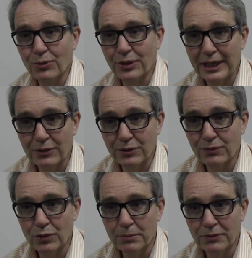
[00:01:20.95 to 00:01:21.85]

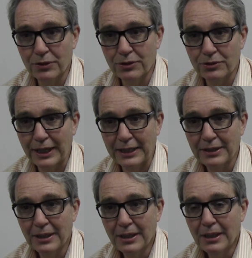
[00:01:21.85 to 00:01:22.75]
2000 form of
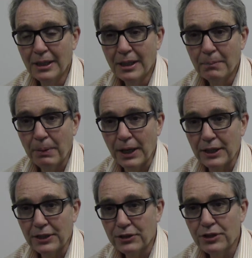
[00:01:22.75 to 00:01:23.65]
contract,
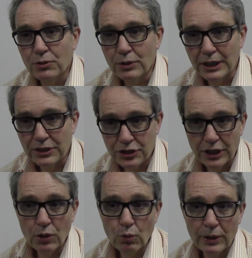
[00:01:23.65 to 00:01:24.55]
but it didn't really
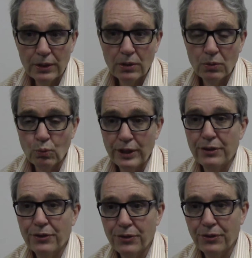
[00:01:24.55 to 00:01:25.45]
gel well
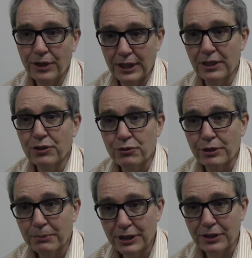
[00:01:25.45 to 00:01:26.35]
with the
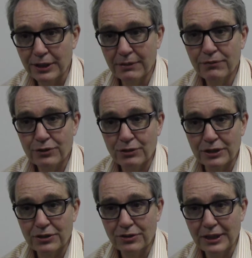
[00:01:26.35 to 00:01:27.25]
industry, in particular the
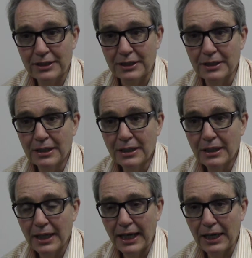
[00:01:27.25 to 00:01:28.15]
infrastructure sector.
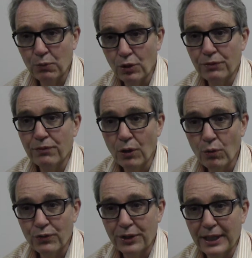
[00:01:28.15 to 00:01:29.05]
And what
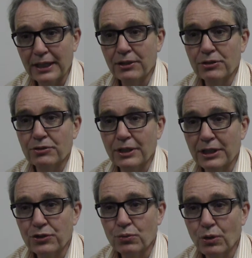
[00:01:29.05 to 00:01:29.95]
evolved in that in
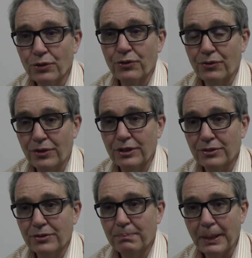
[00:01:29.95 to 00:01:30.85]
Australasia was
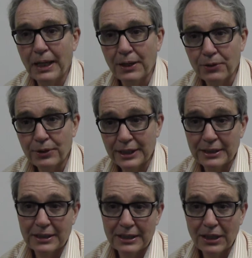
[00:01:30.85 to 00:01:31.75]
this
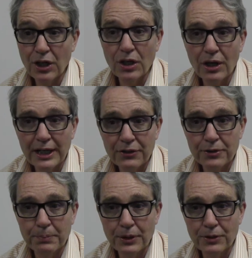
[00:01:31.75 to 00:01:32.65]
partnering
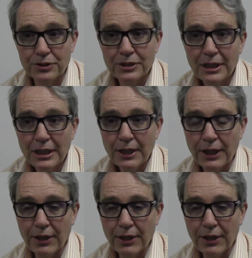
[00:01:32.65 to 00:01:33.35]
alliance approach.